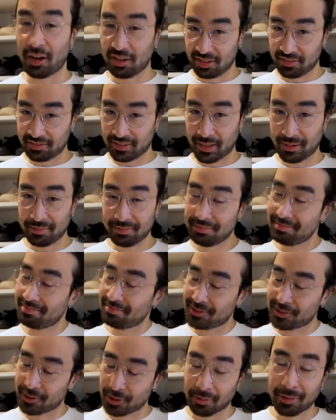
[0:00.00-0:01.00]
all of them,
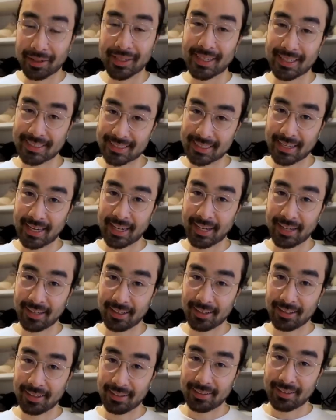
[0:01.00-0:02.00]
you know what they
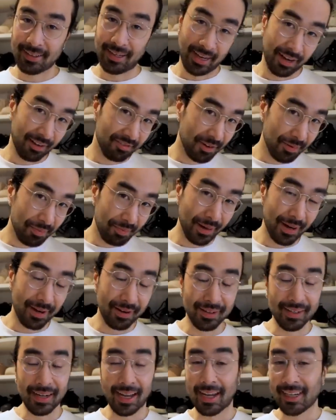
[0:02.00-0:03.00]
say, every
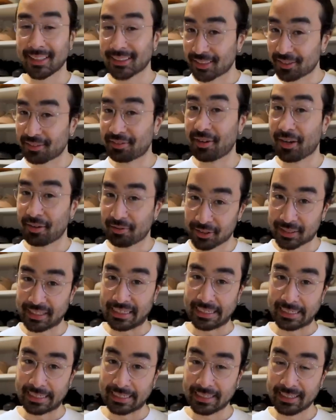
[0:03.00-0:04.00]
parent has their favorite
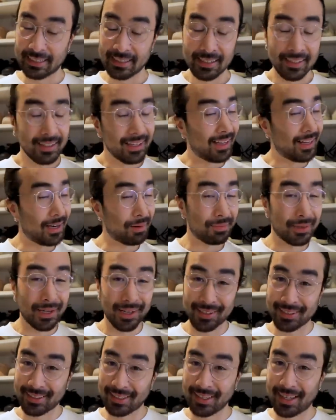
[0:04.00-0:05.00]
kid. And I'm
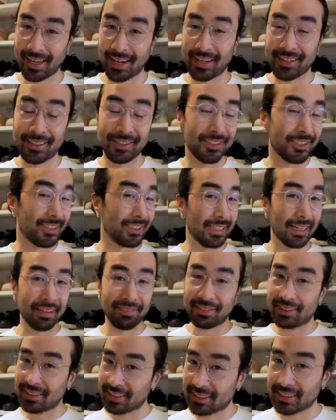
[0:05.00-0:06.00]
not gonna lie, there's
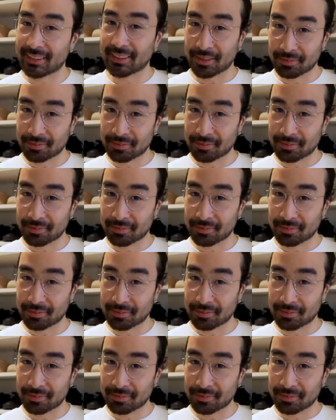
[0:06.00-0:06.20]
definitely